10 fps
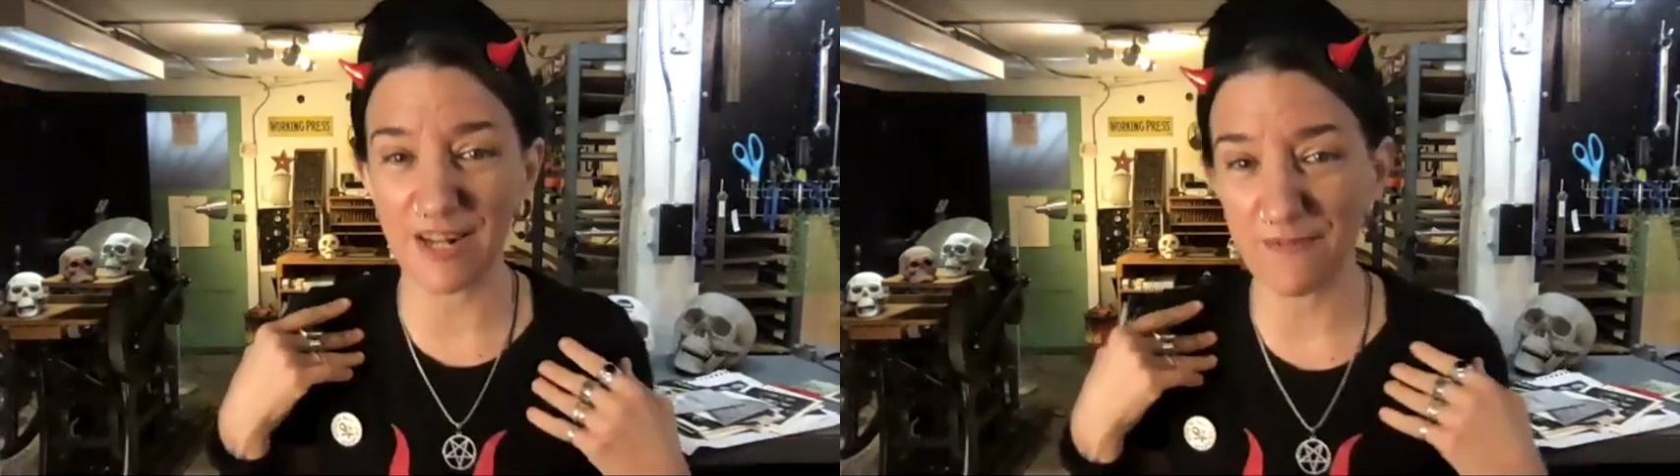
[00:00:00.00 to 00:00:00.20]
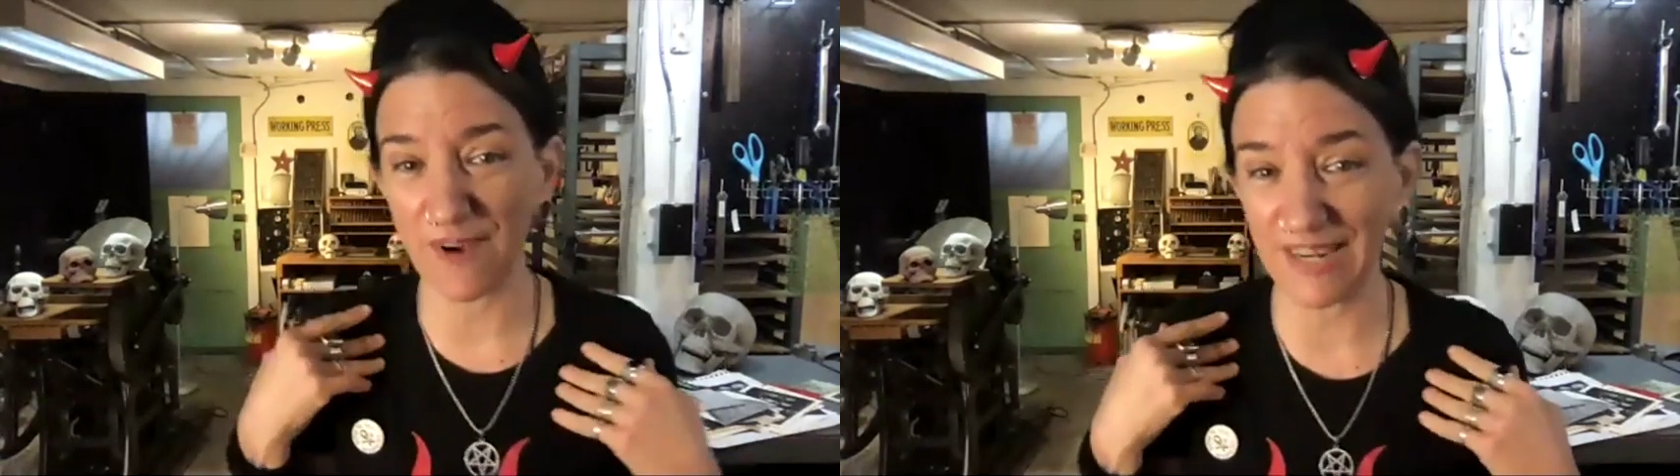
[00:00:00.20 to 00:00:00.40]

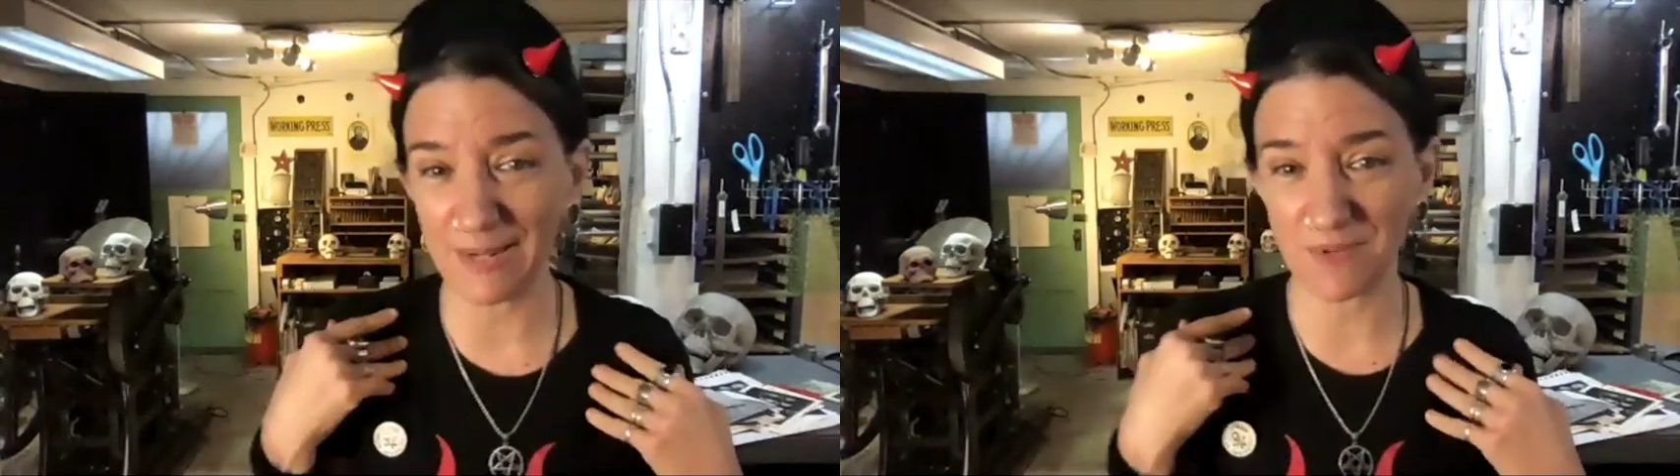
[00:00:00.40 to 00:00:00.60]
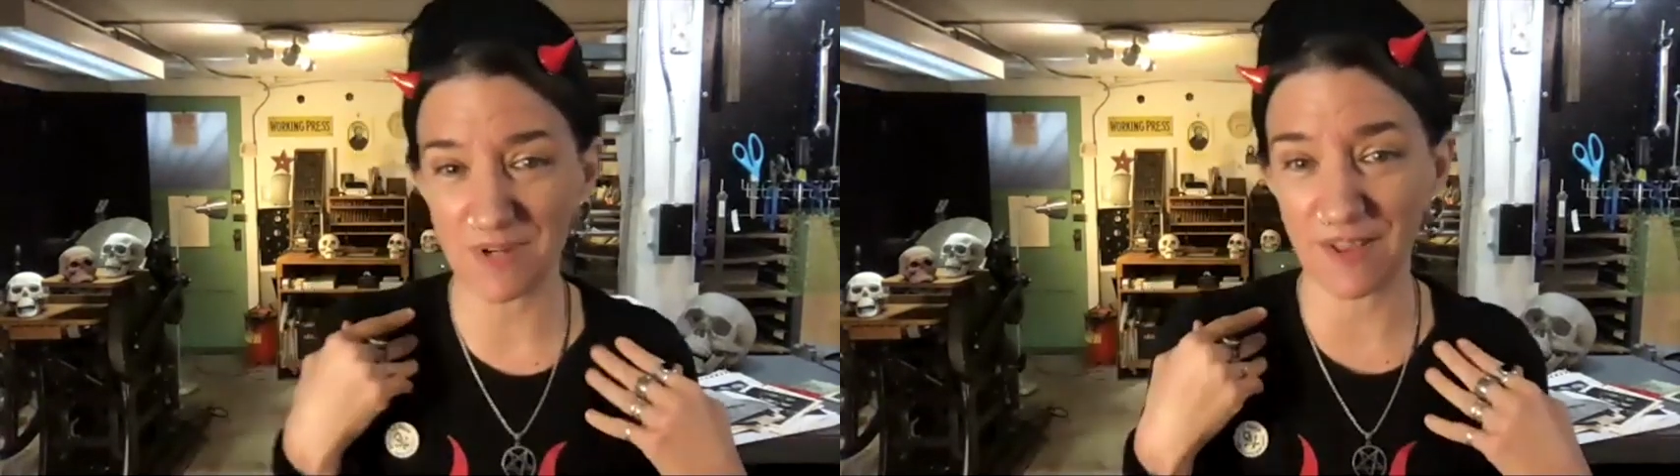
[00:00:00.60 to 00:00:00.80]
if I
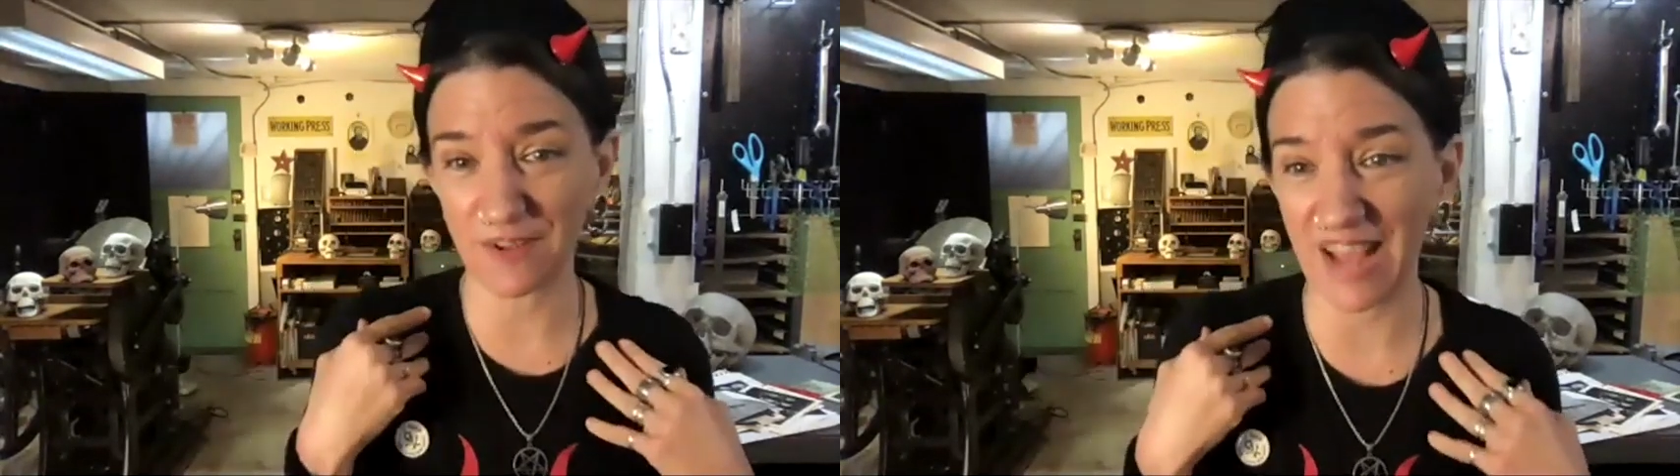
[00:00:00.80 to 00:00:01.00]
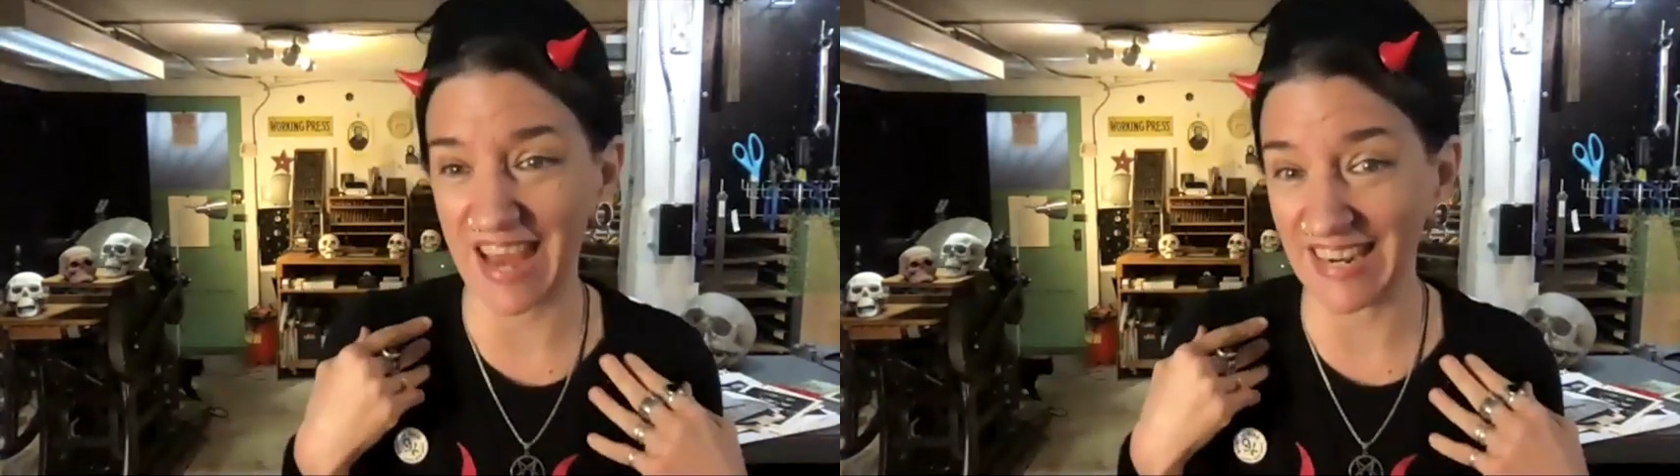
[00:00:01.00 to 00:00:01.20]
named another
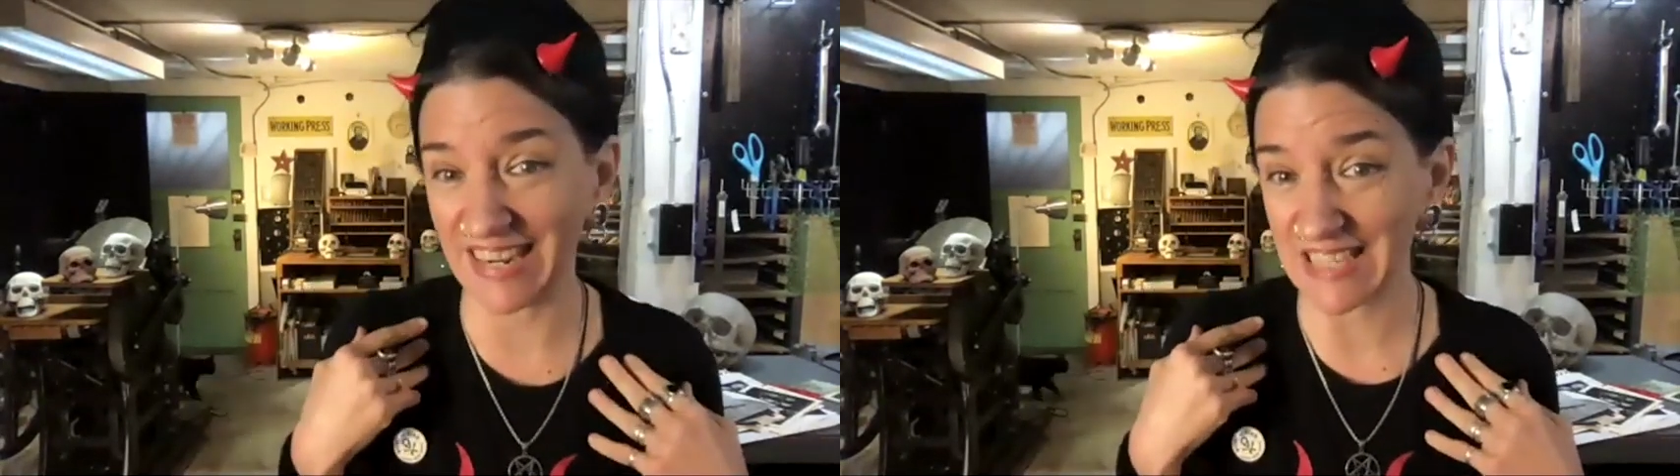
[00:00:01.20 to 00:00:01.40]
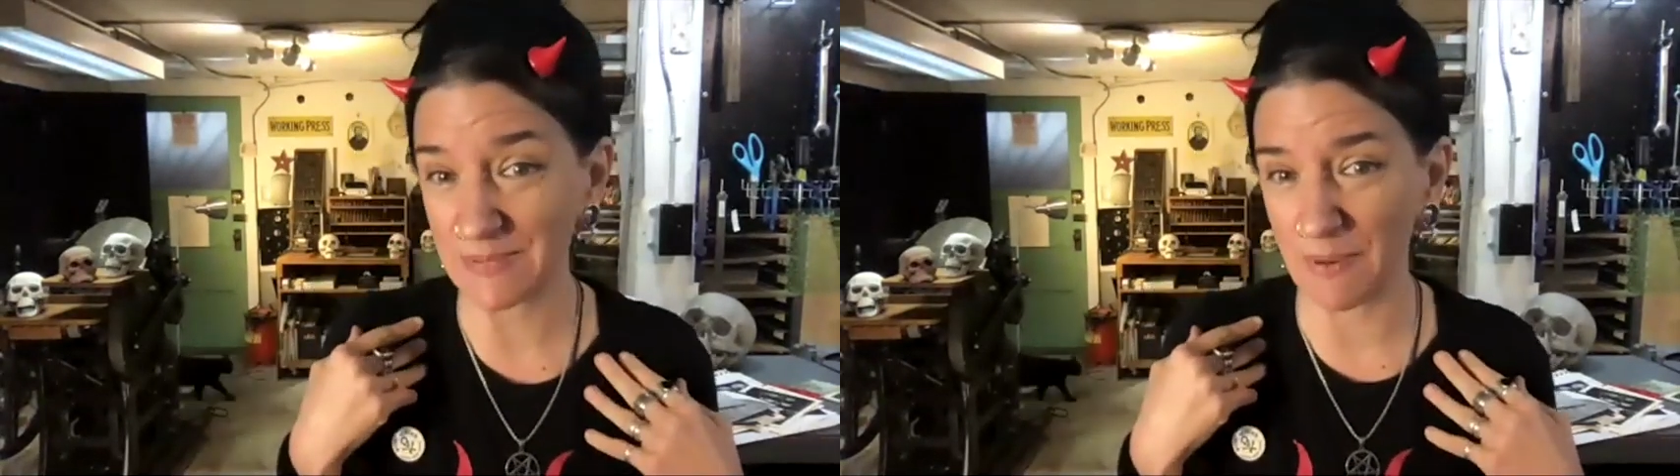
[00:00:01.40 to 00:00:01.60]
cat Ink
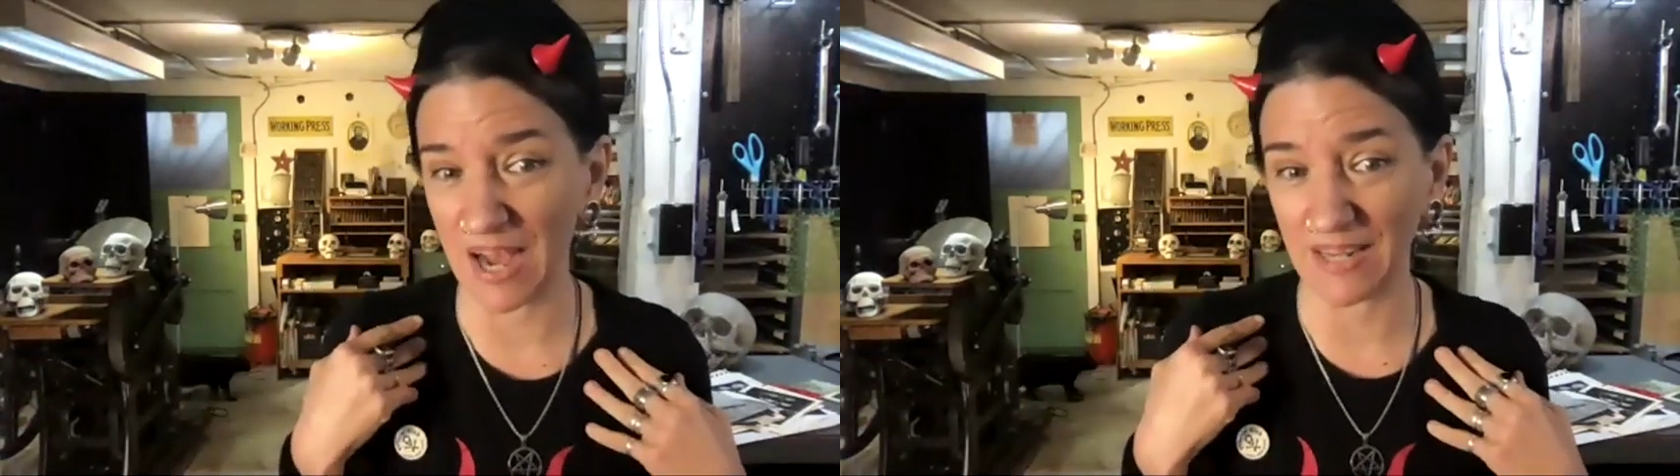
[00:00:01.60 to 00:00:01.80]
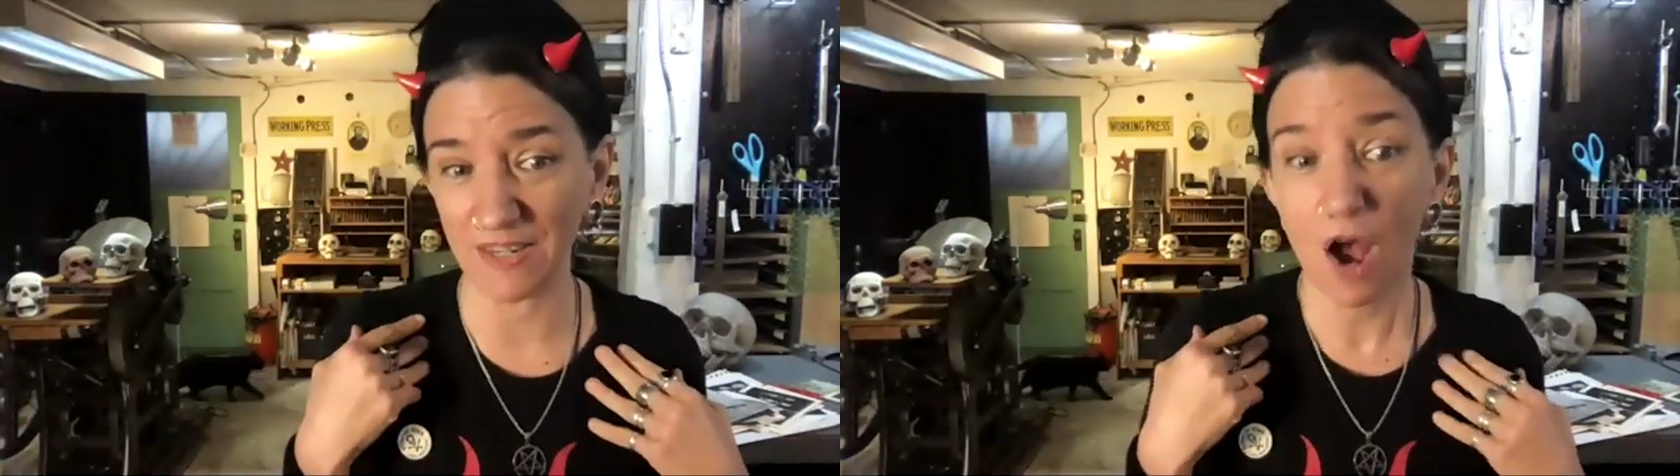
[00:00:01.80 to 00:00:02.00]
Spot.